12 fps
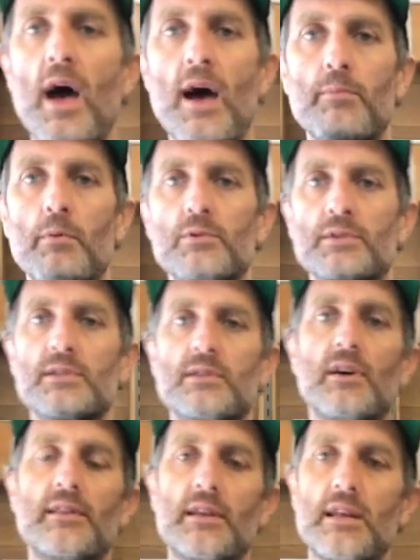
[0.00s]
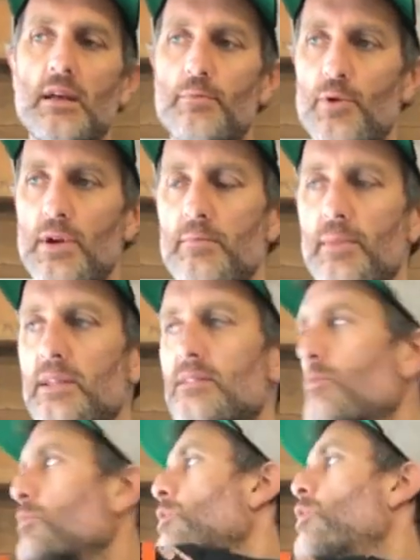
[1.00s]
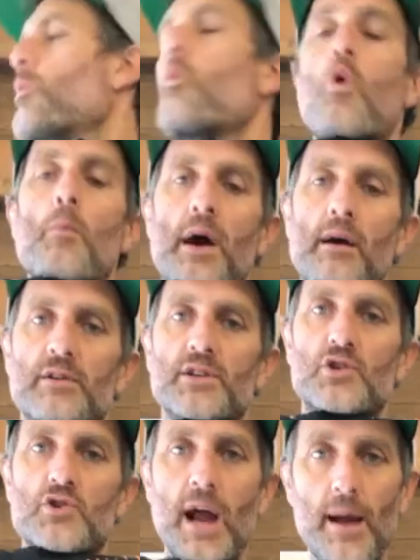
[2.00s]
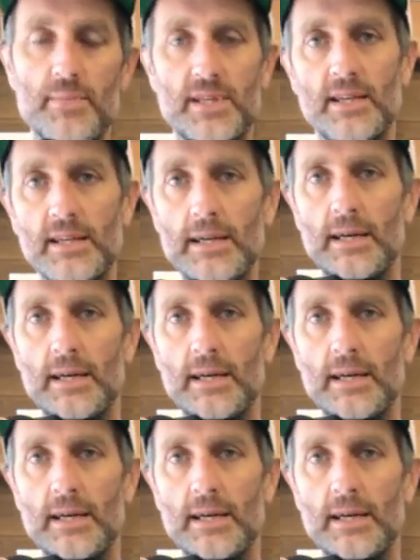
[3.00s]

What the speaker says: air bubbles inside the neoprene means the more warm air is trapped